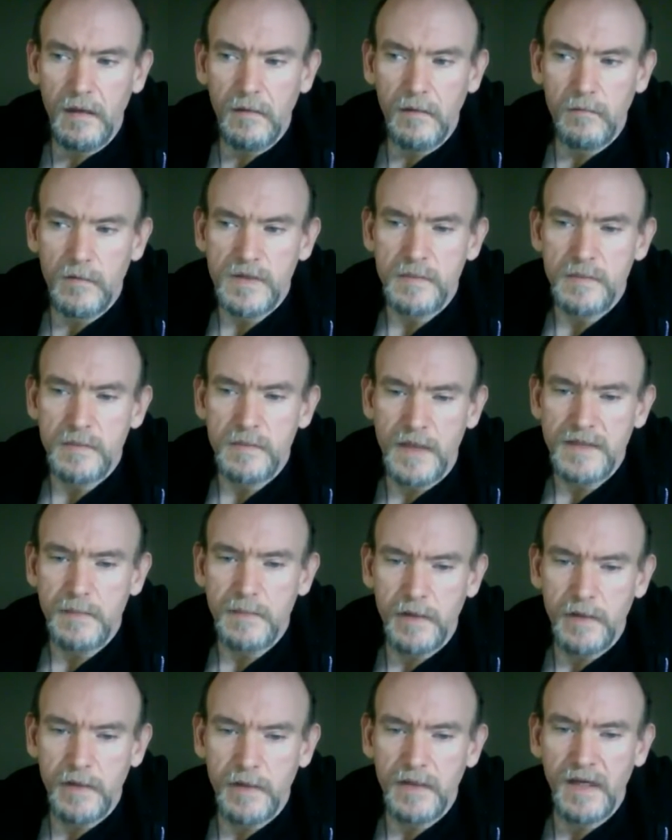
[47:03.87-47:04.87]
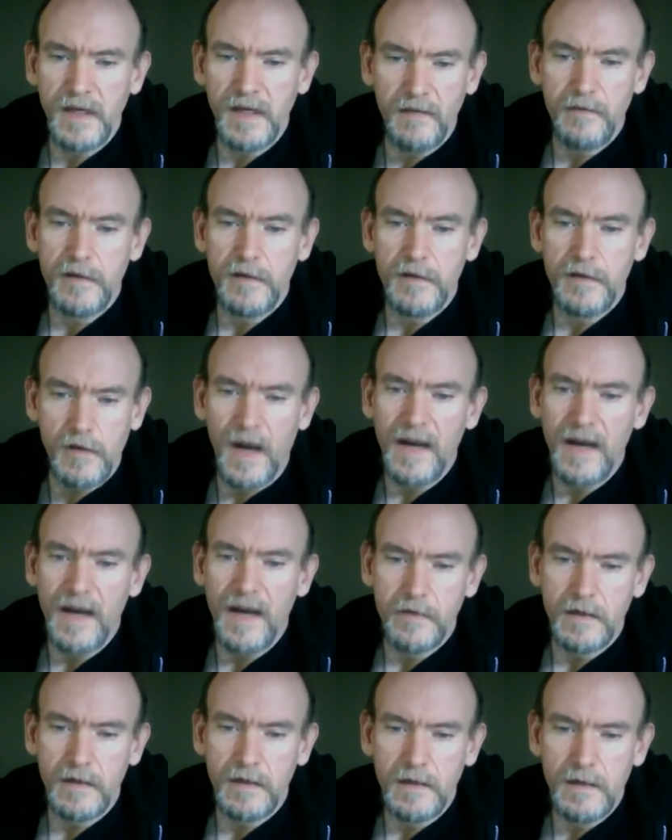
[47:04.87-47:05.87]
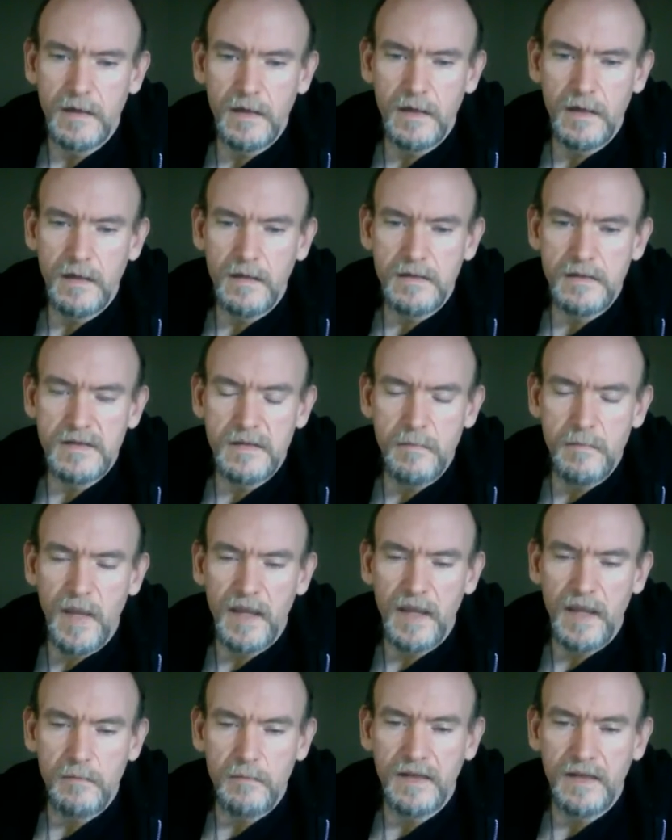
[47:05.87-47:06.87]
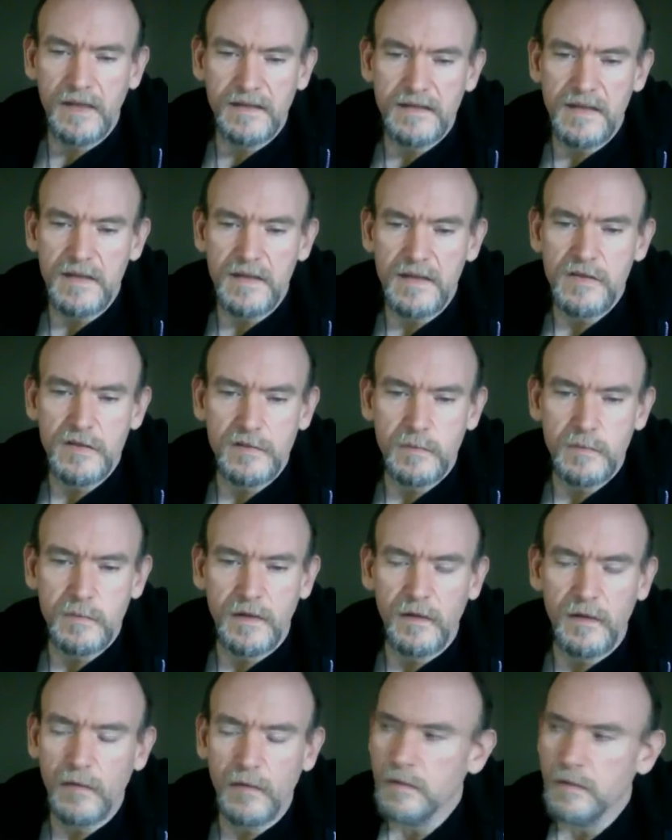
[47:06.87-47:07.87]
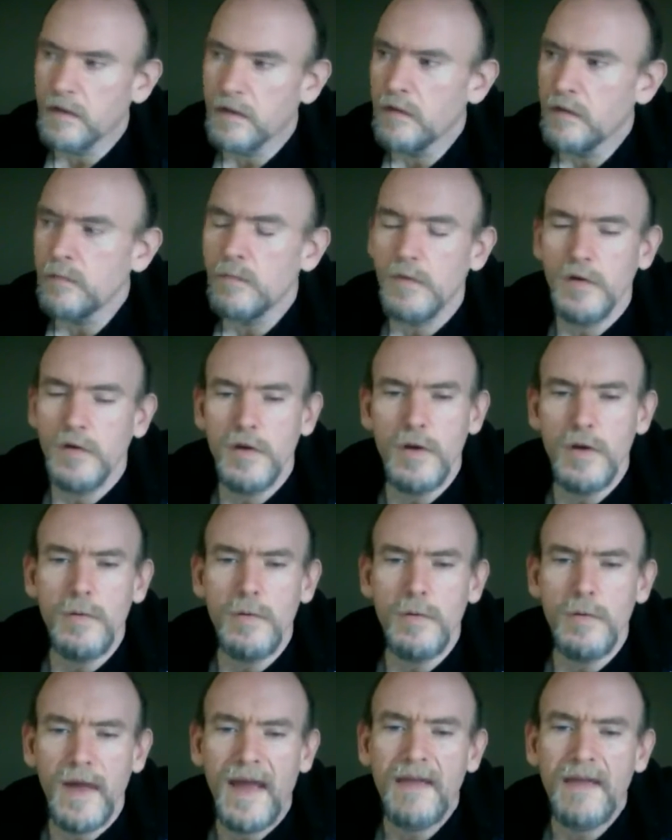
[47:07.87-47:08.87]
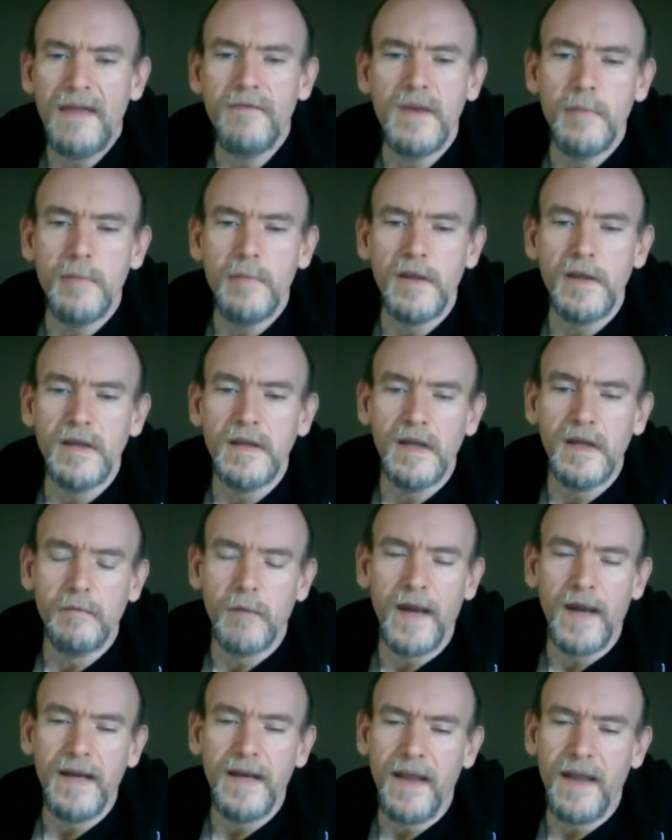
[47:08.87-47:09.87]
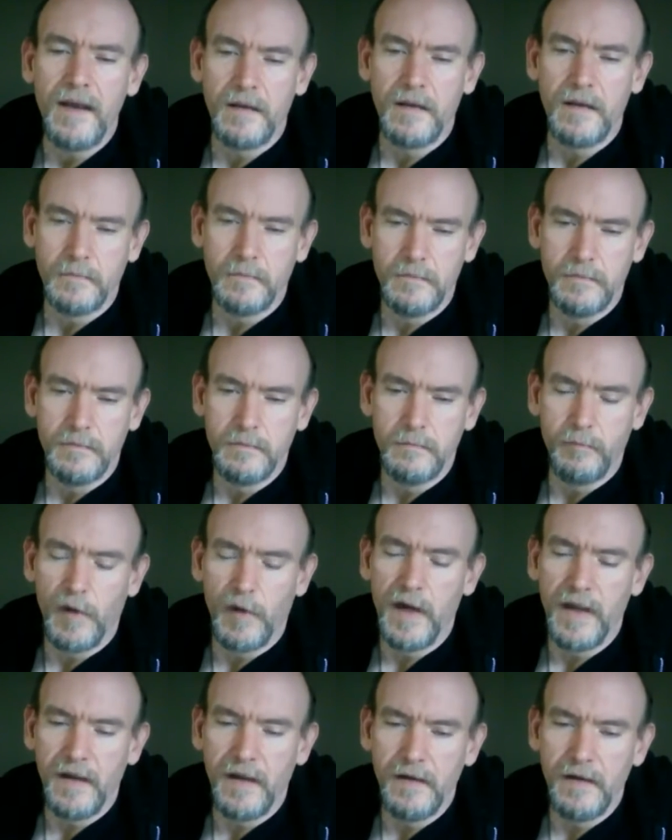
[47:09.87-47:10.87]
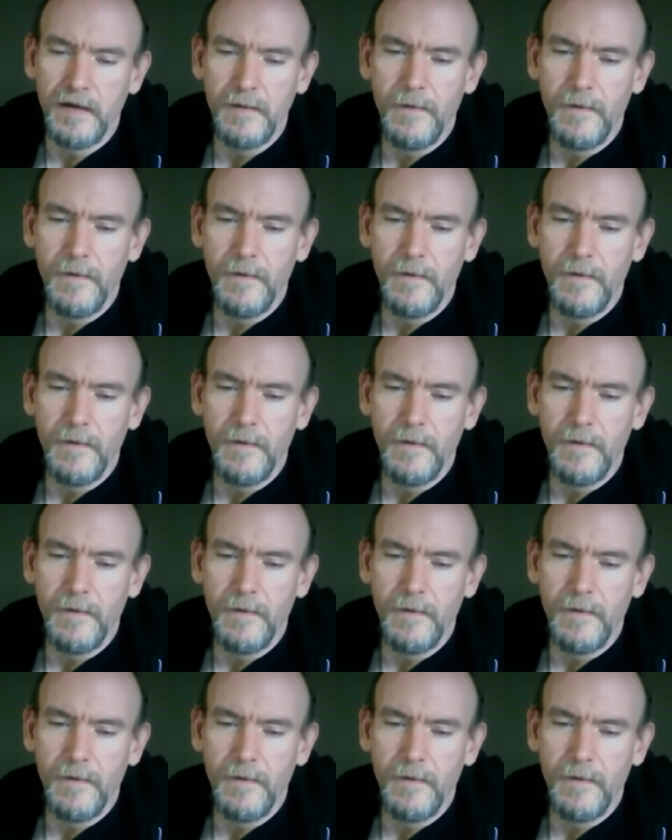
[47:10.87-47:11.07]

responsibility of the driver to make the right decisions. With you have the ability right now, Brian,